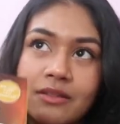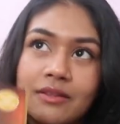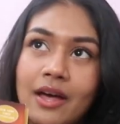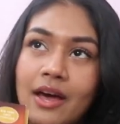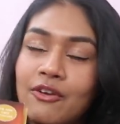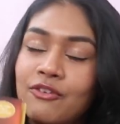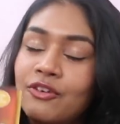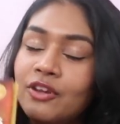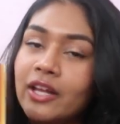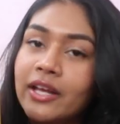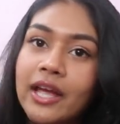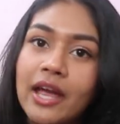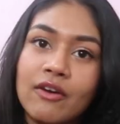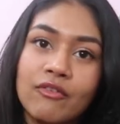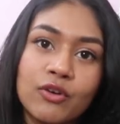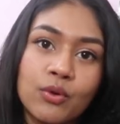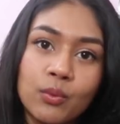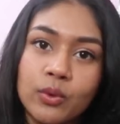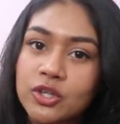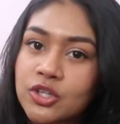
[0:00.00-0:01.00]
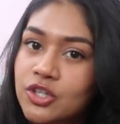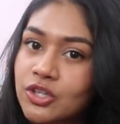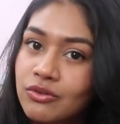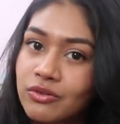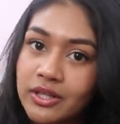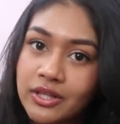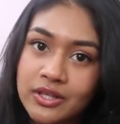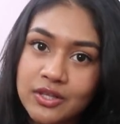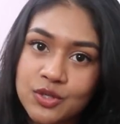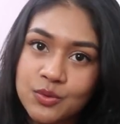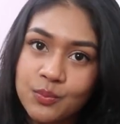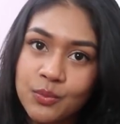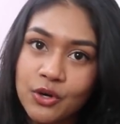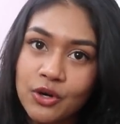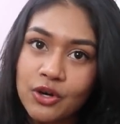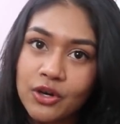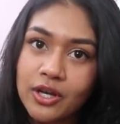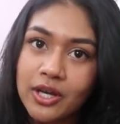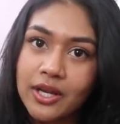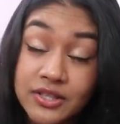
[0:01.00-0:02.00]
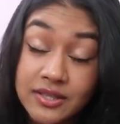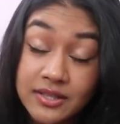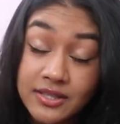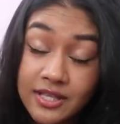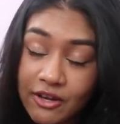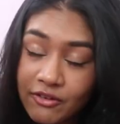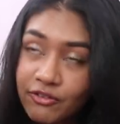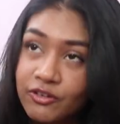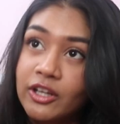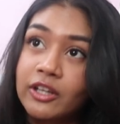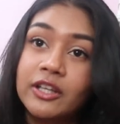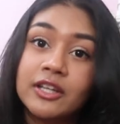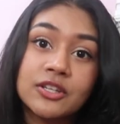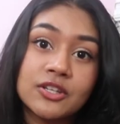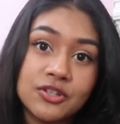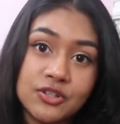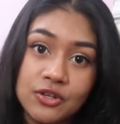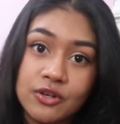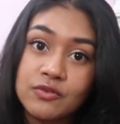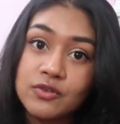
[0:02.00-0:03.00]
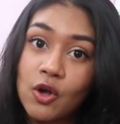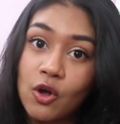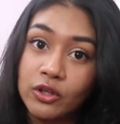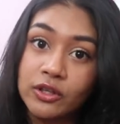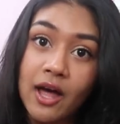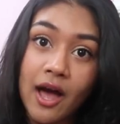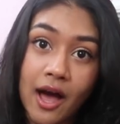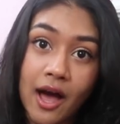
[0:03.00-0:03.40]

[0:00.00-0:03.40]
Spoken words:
I feel like everyone should read this book. Definitely deserves all the